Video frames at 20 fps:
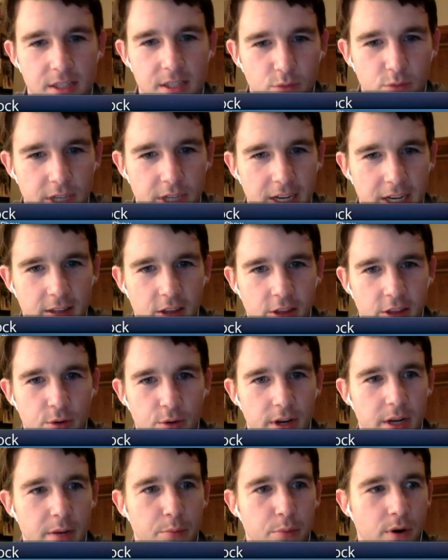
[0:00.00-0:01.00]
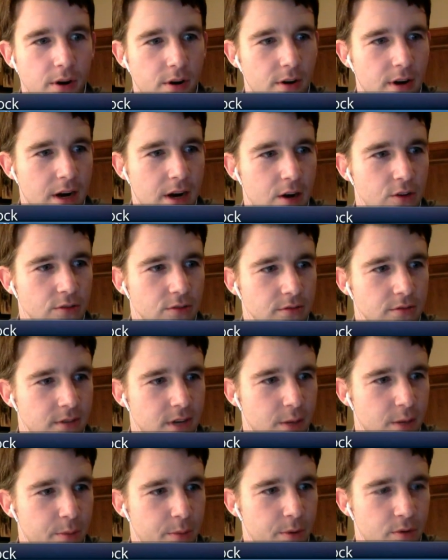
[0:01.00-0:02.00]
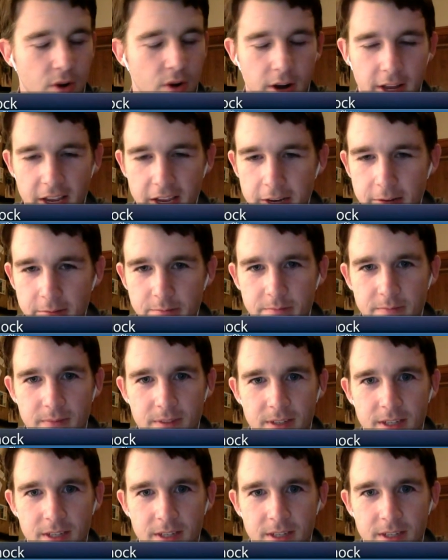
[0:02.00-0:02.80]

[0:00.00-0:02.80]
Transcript: and we got the 3D printer out and up and running, and